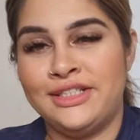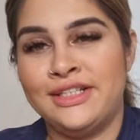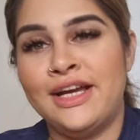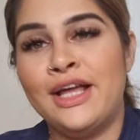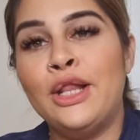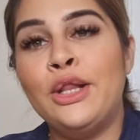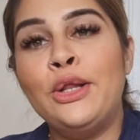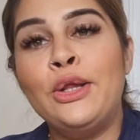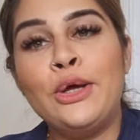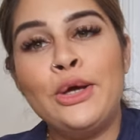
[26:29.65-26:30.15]

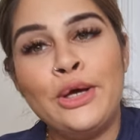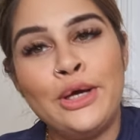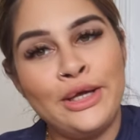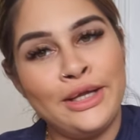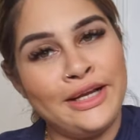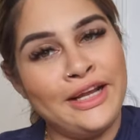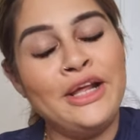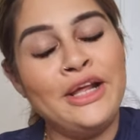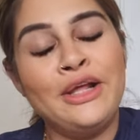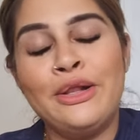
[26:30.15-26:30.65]
a lot,
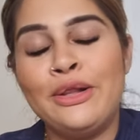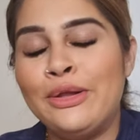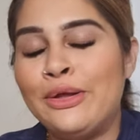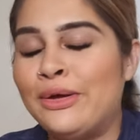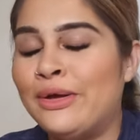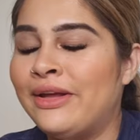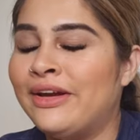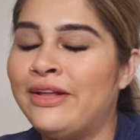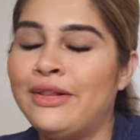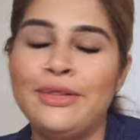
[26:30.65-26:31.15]
a
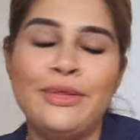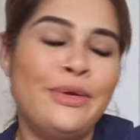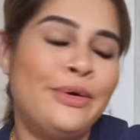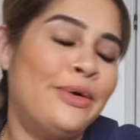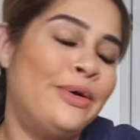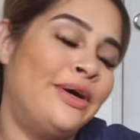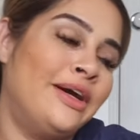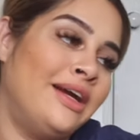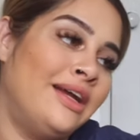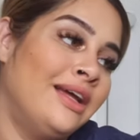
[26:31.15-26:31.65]
lot, a
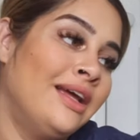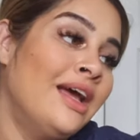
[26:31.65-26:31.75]
lot.